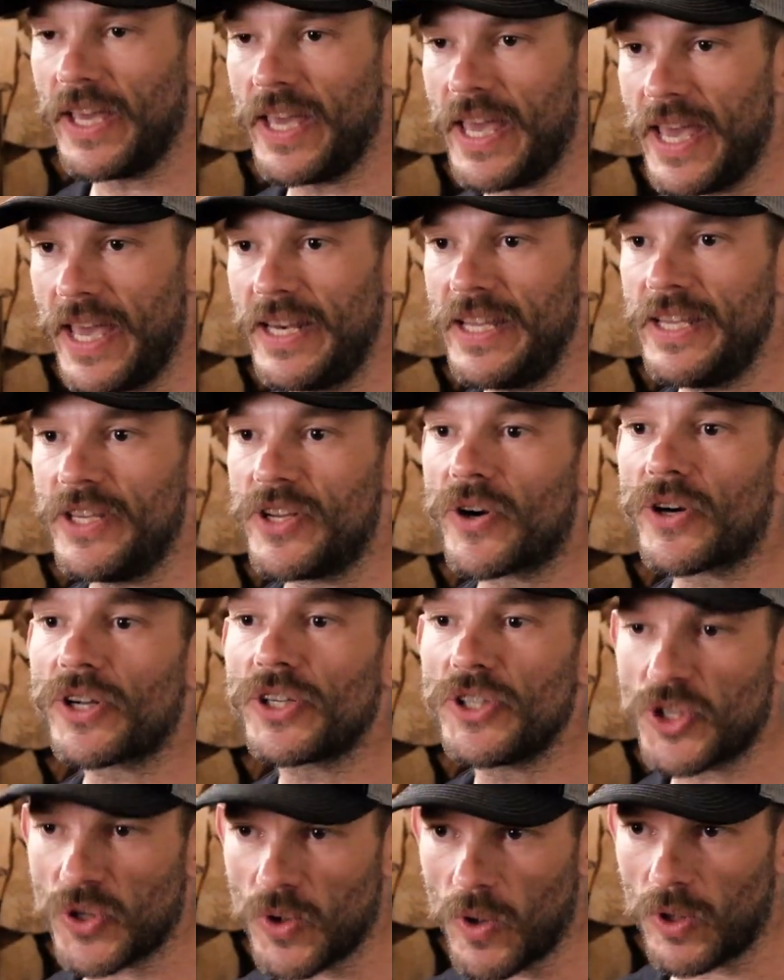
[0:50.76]
your
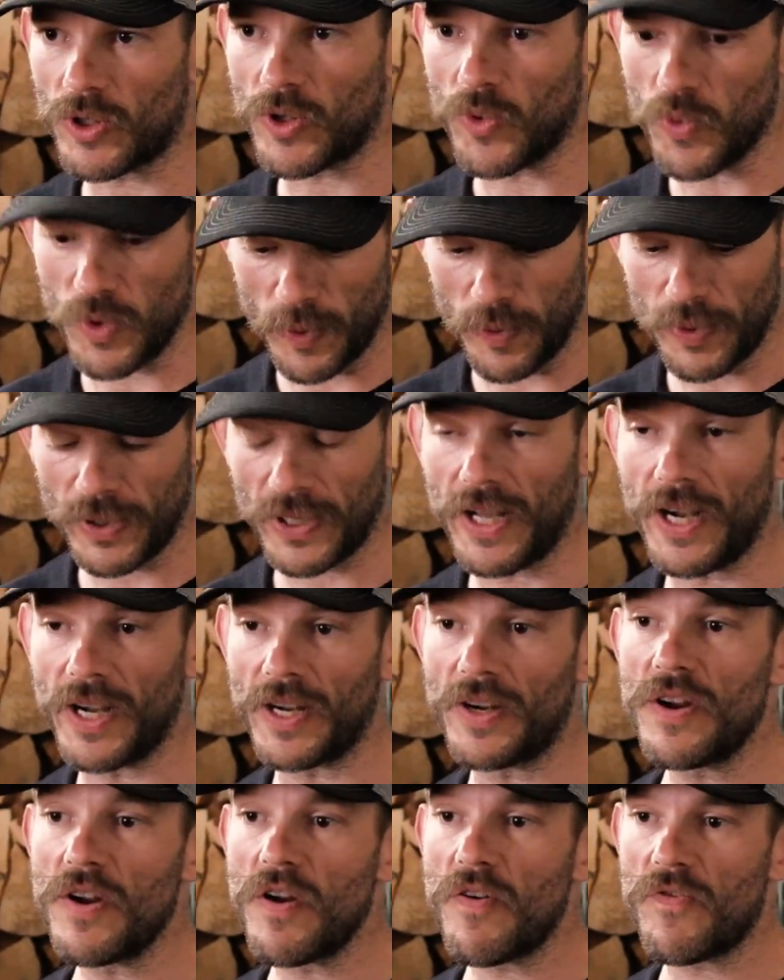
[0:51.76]
controller will plug
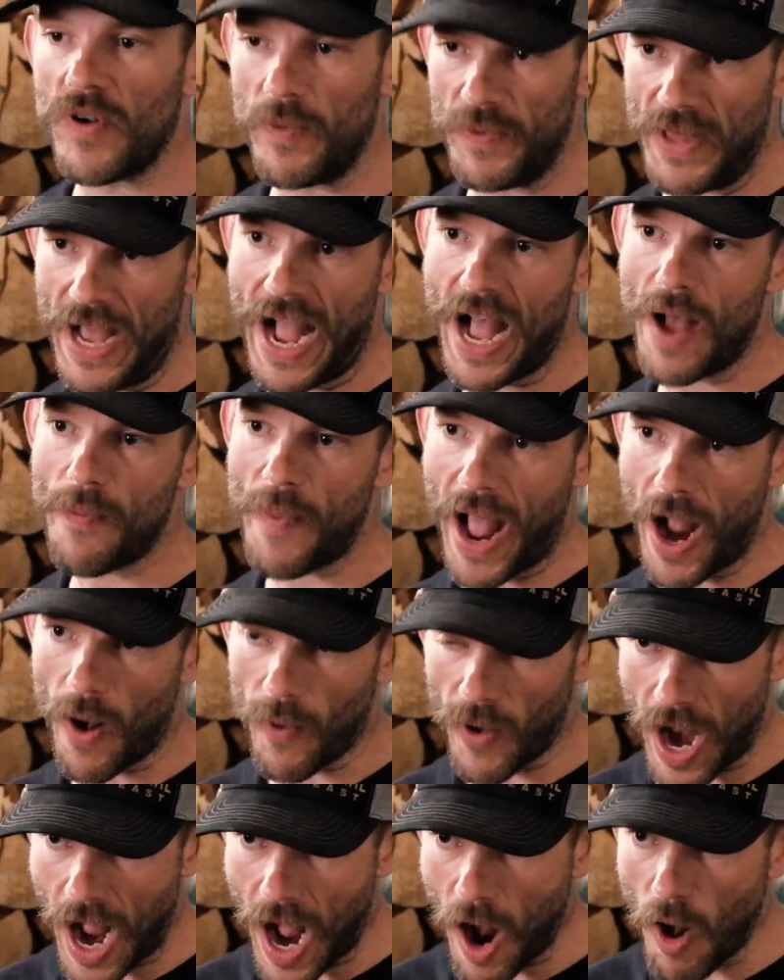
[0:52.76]
from the power
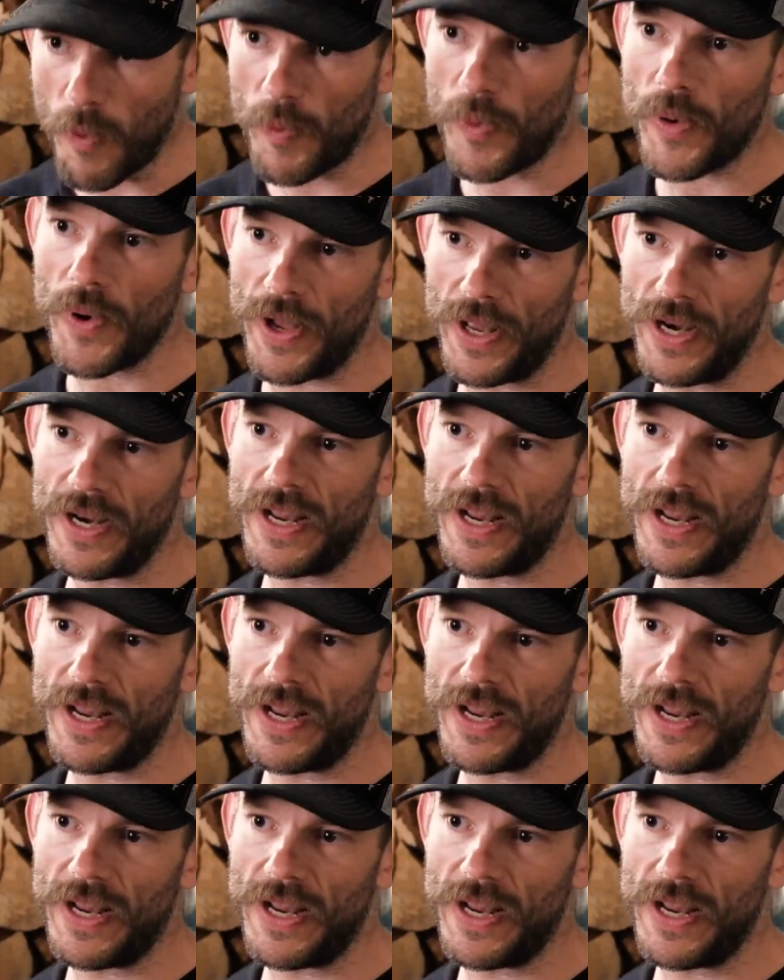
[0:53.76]
output